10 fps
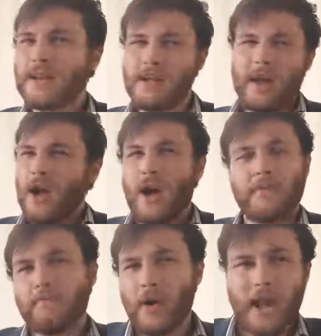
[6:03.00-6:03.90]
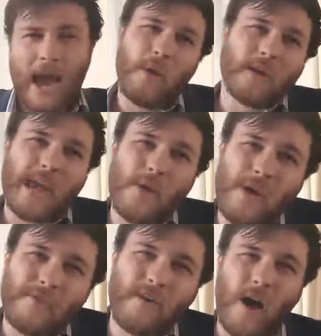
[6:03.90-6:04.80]
it and put it out on
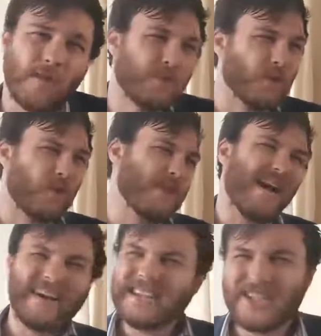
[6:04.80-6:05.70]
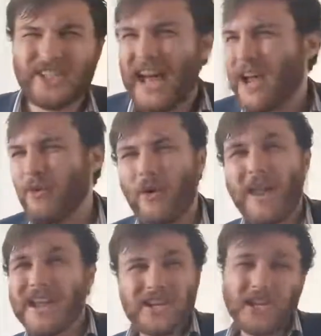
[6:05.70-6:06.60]
Kiwi Farms or 9chan or
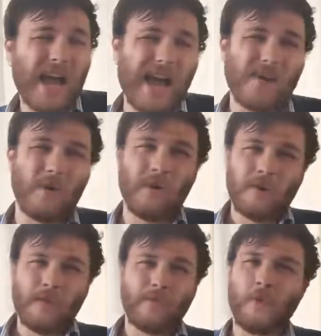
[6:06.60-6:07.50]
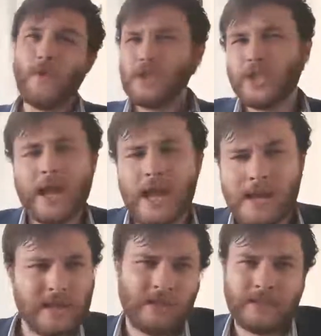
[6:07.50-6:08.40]
8chan or 4chan.